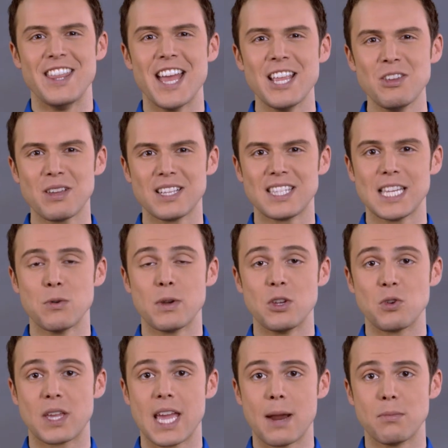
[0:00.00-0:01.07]
Then you can see what
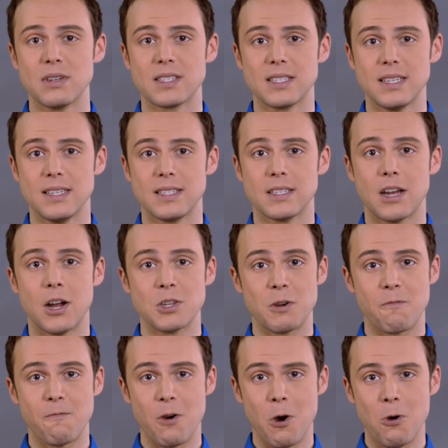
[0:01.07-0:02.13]
your camera sees on your
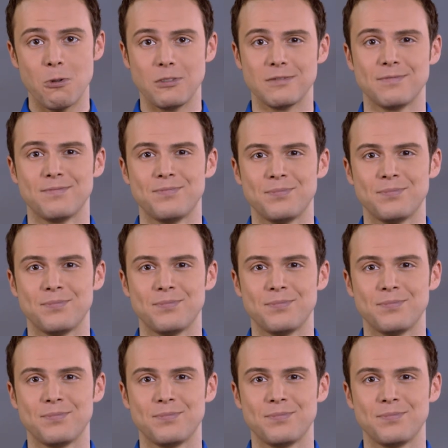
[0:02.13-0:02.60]
phone.